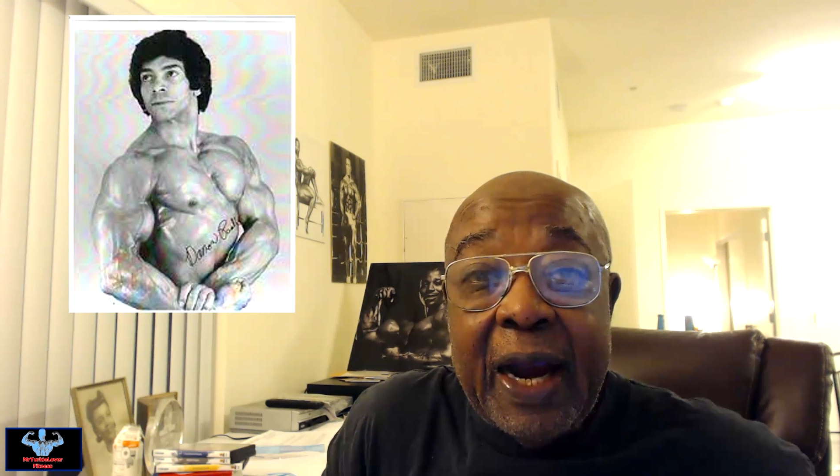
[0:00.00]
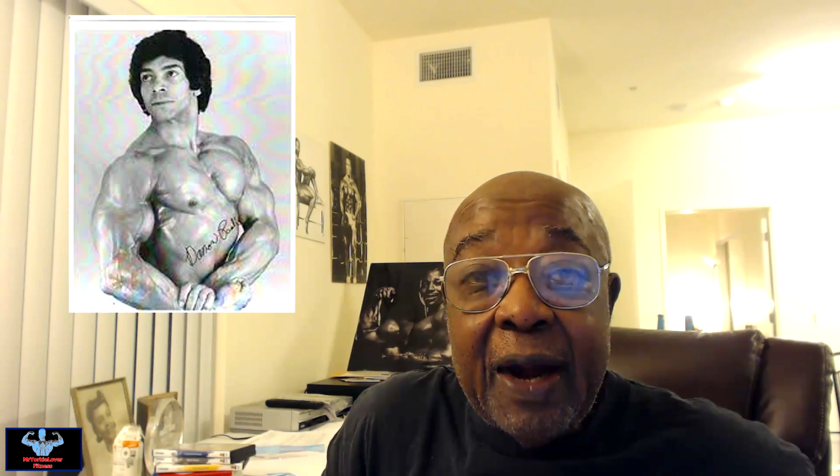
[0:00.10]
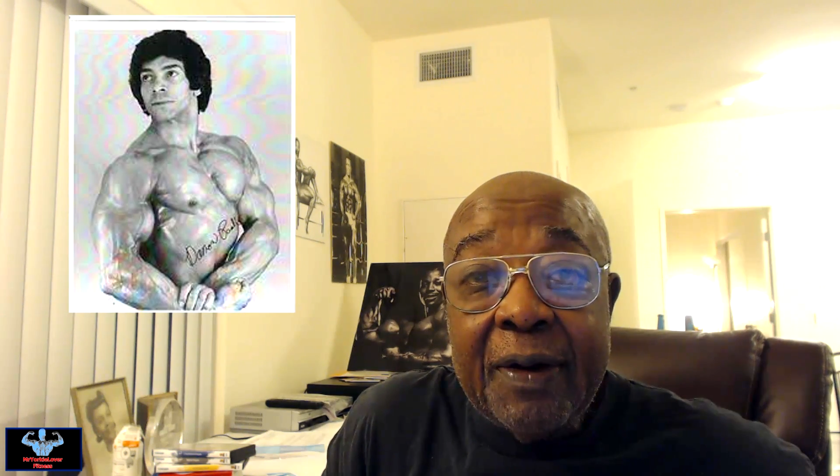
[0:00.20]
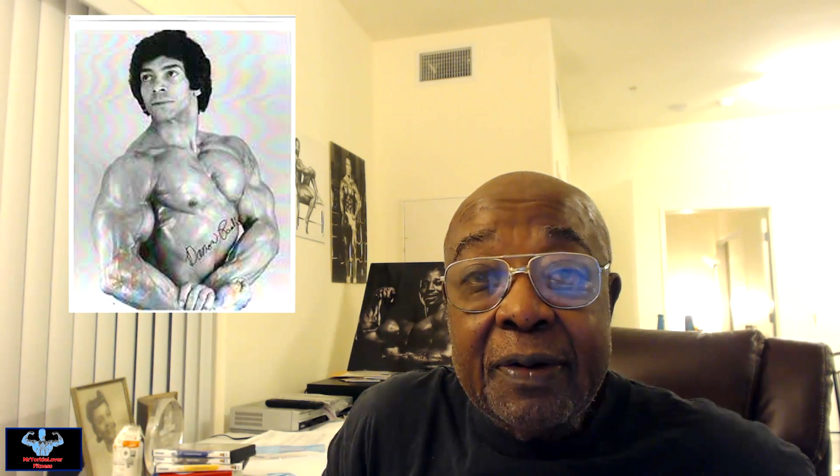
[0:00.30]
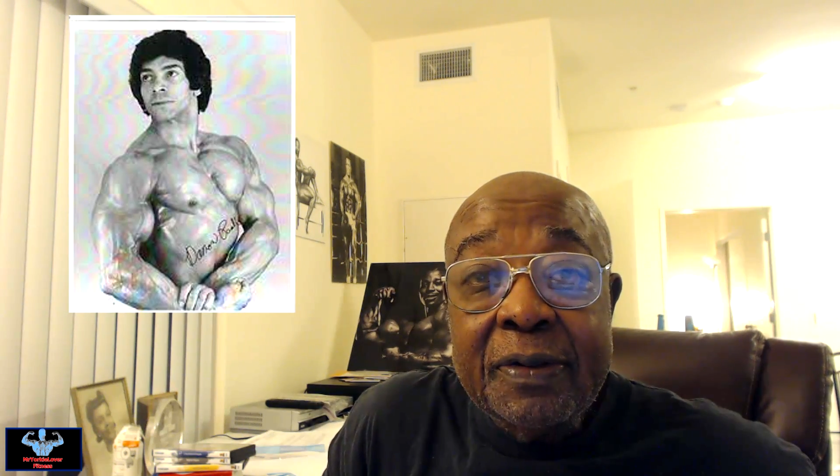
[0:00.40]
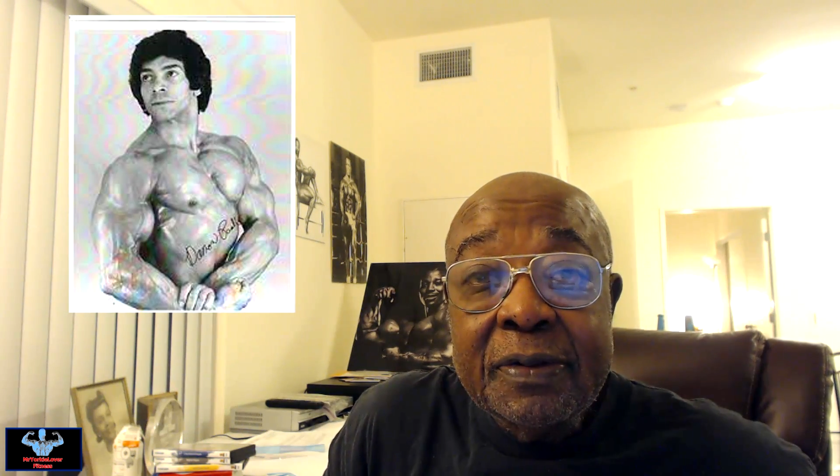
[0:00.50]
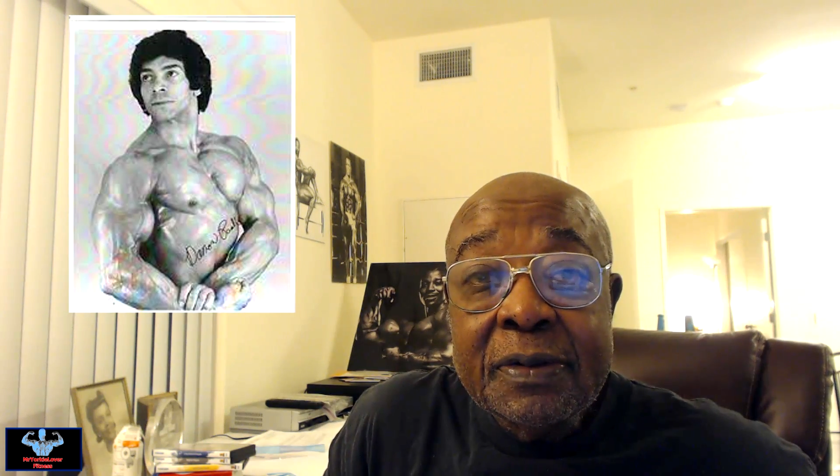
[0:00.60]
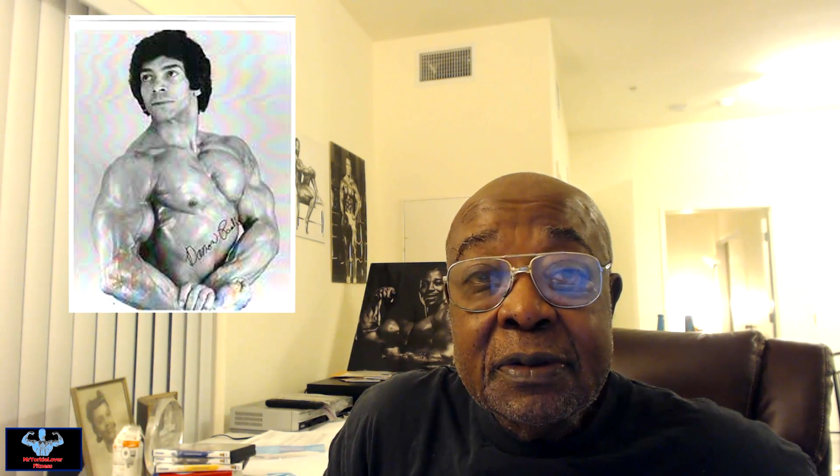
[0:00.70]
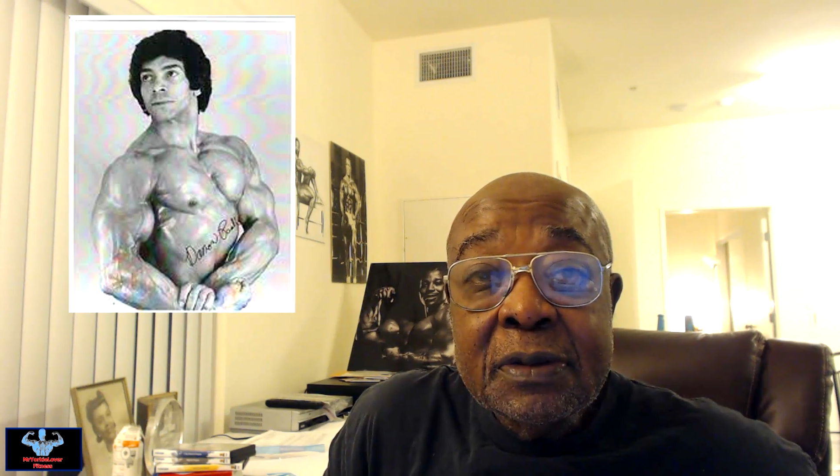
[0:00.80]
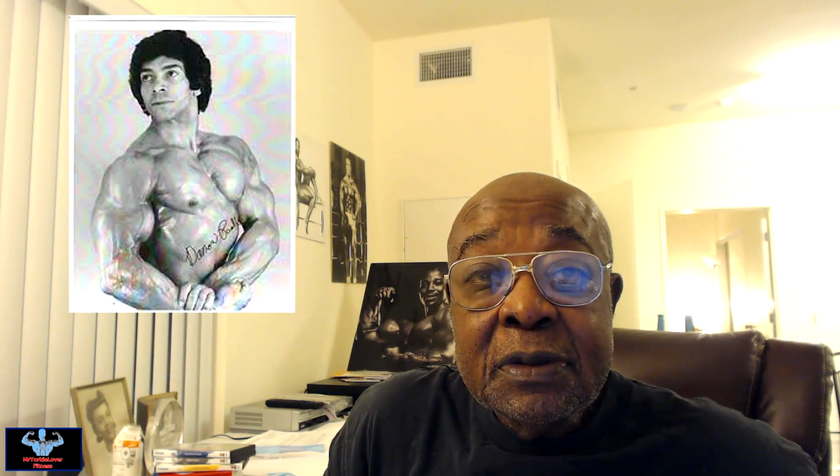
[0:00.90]
Harold
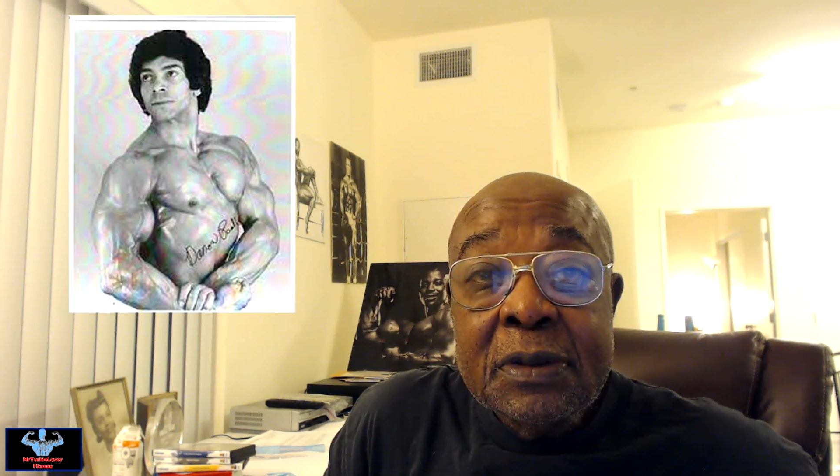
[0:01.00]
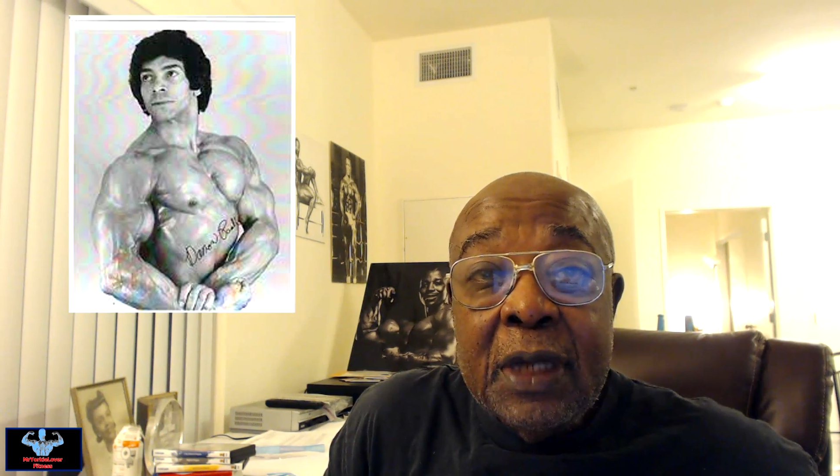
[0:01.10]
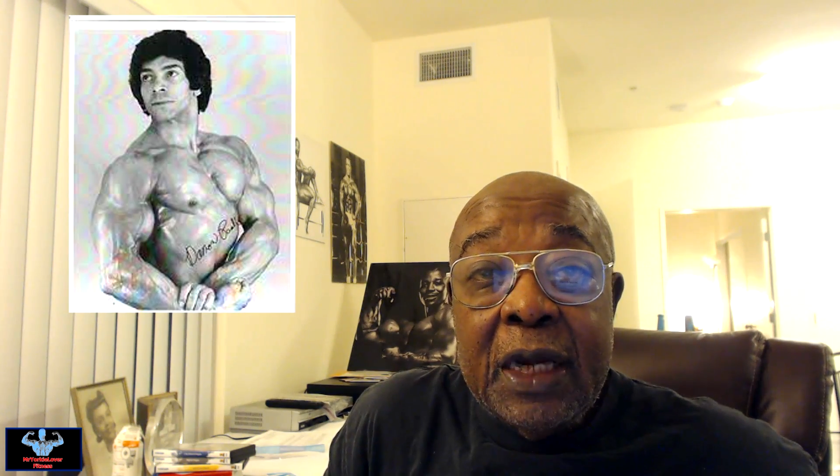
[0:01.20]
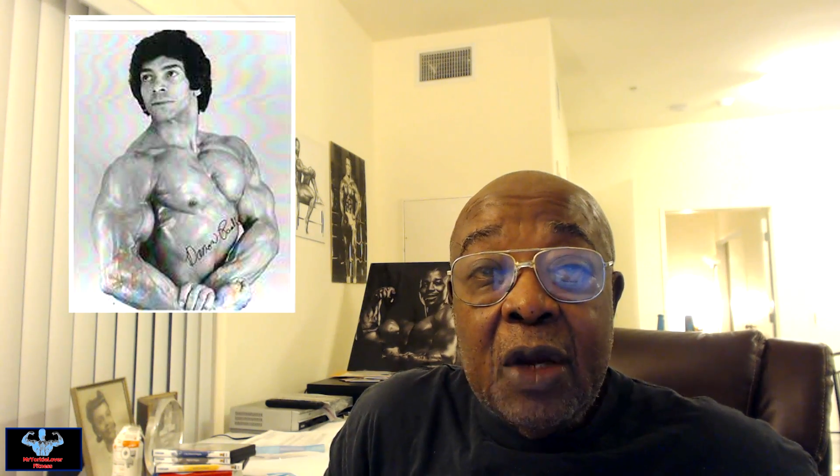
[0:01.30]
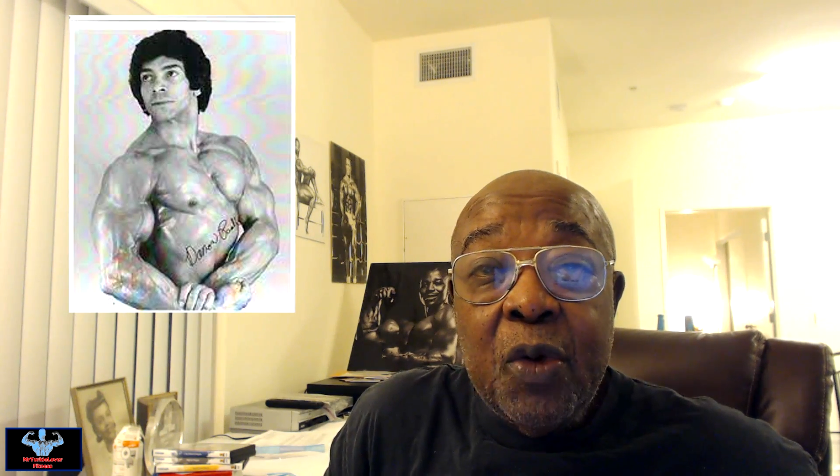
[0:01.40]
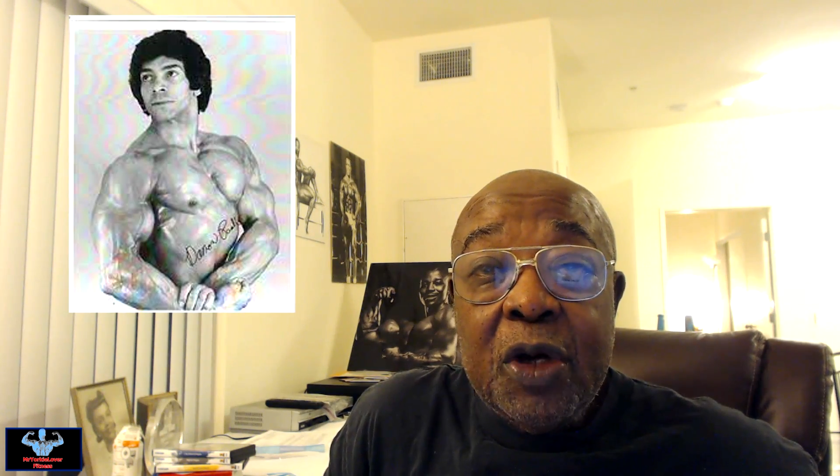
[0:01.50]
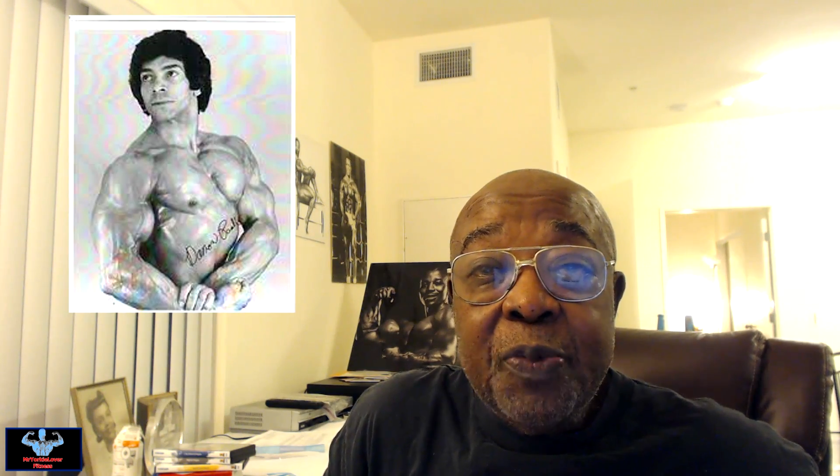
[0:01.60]
and they wanted